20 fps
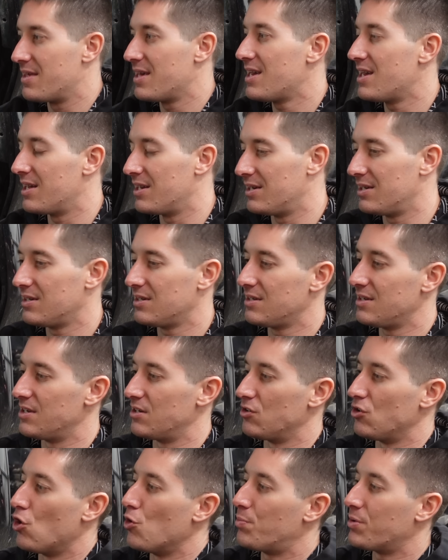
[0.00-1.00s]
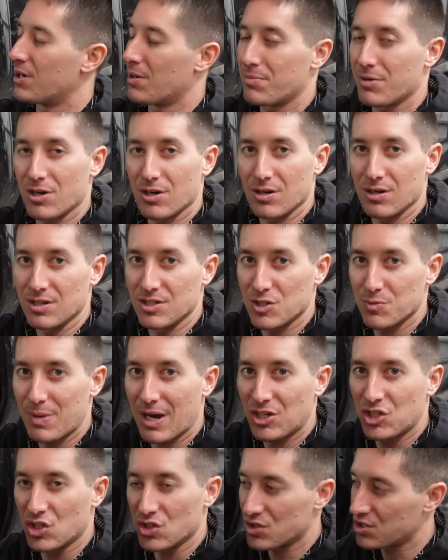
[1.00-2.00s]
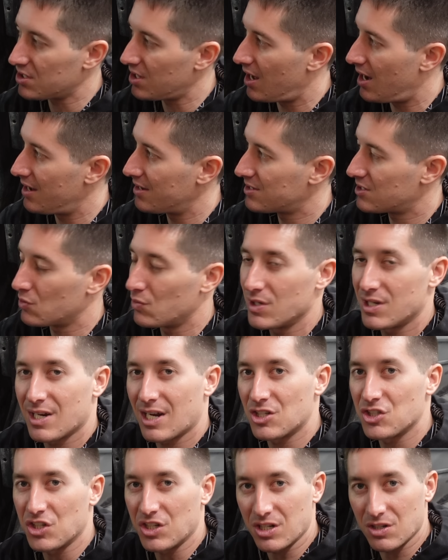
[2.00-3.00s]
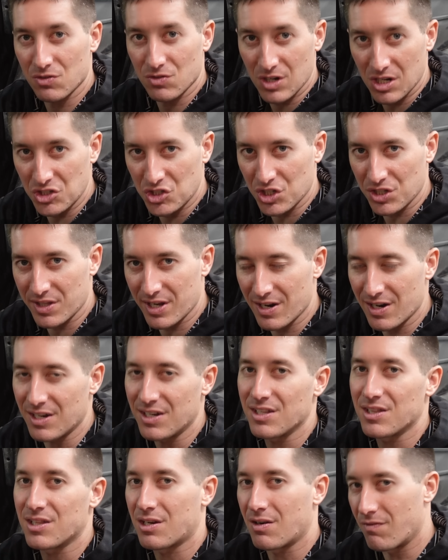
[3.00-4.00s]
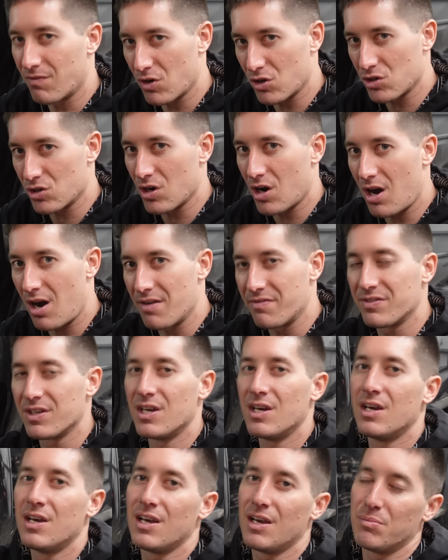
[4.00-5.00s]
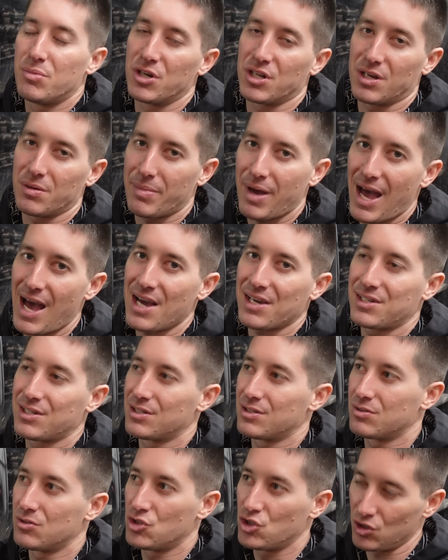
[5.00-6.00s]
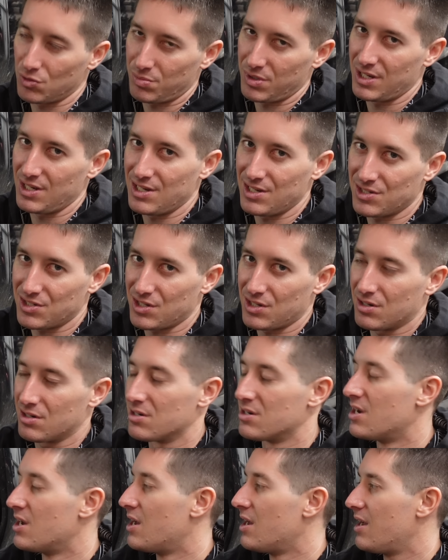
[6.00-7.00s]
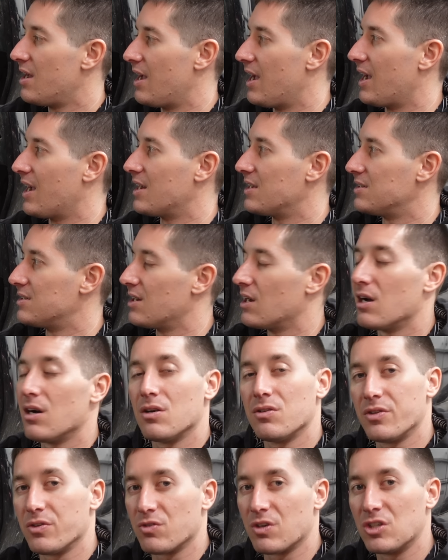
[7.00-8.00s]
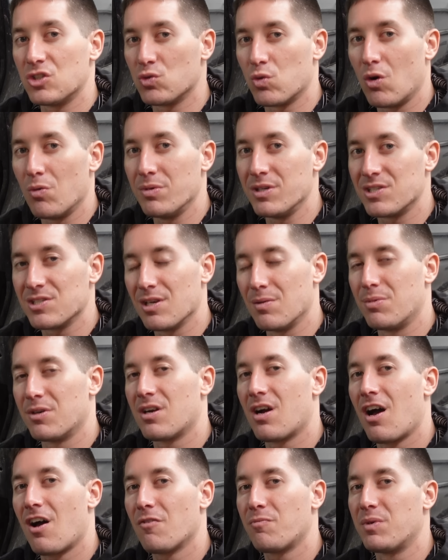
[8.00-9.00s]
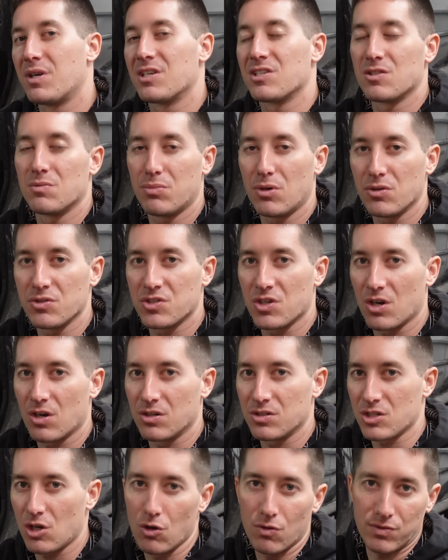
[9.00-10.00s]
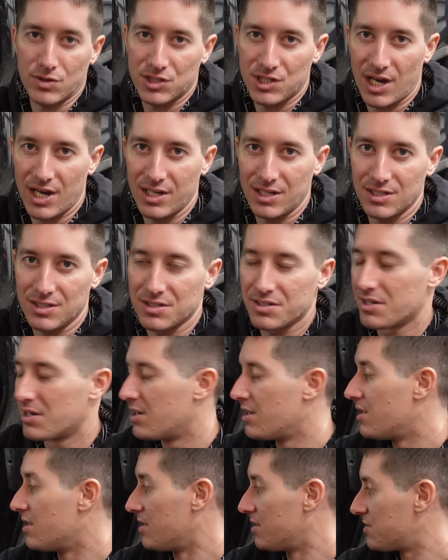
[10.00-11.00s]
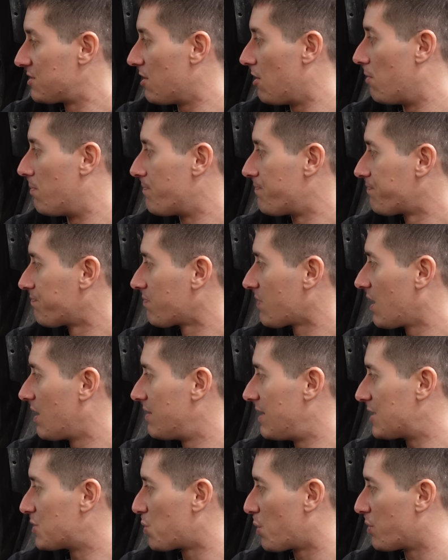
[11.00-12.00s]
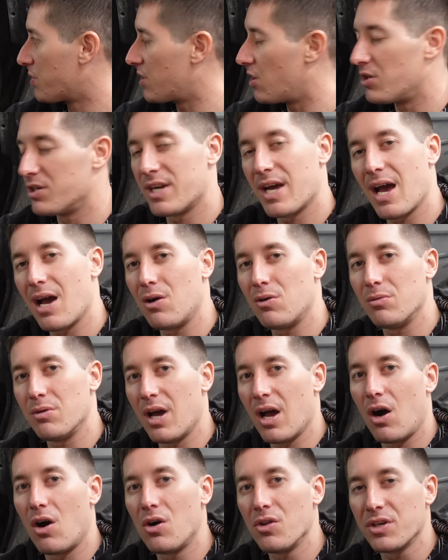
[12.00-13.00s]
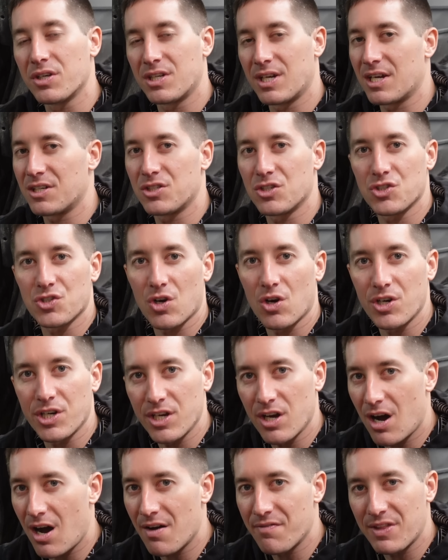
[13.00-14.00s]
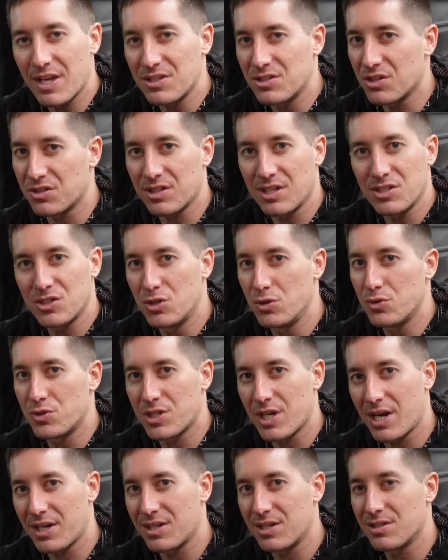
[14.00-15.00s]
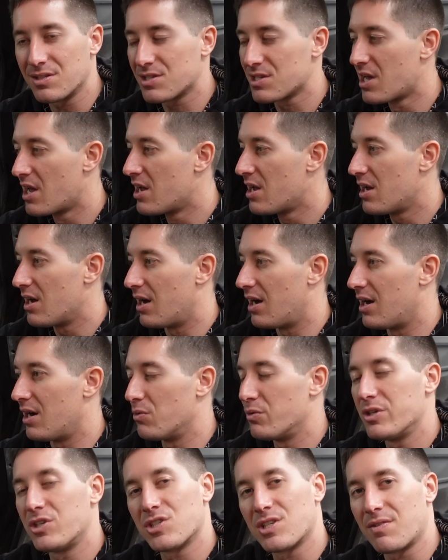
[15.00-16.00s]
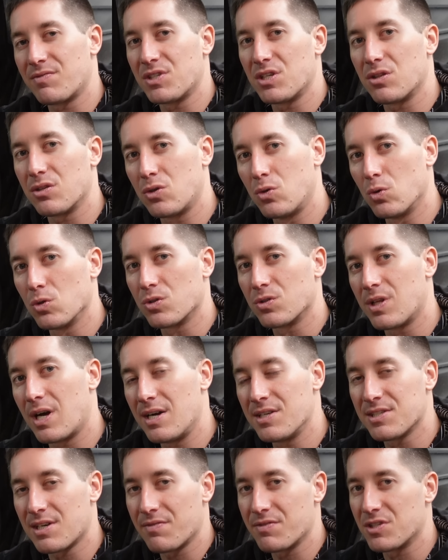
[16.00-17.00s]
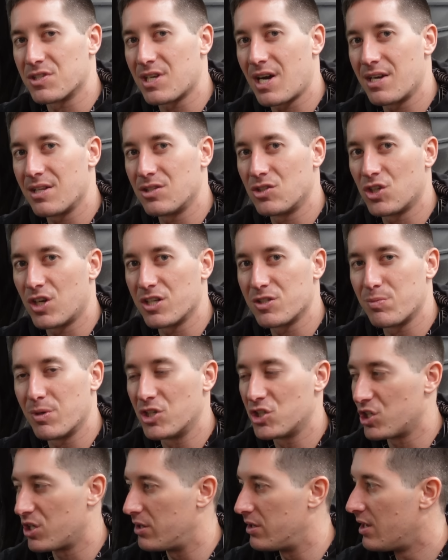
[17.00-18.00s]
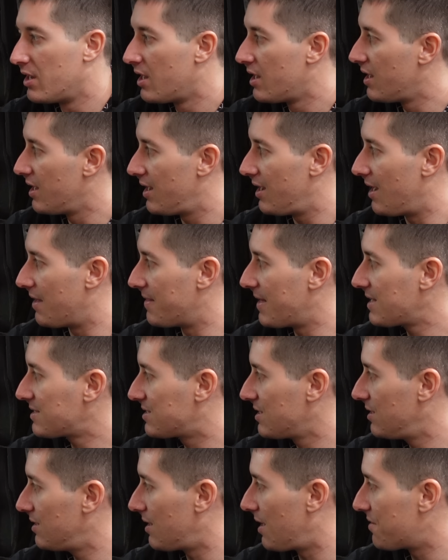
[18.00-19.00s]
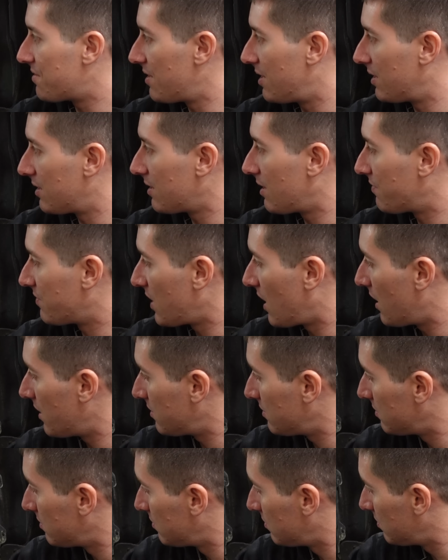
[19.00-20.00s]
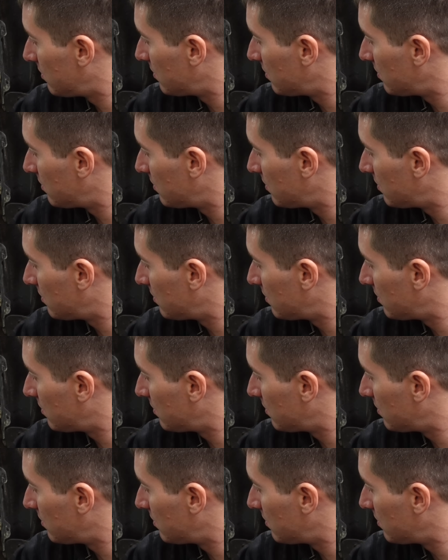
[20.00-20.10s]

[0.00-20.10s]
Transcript: then it'll open up our inspection slot so we can actually get a wrench in there and get the converter off. Putting it back should be easier and uh, the wrench won't be slipping off because the bolts aren't over tightened. So that's where we're going now. All the connectors are already off. That took like two seconds. Uh, we just have to get the cooler lines off the side of the transmission. And that's it, I think. I've got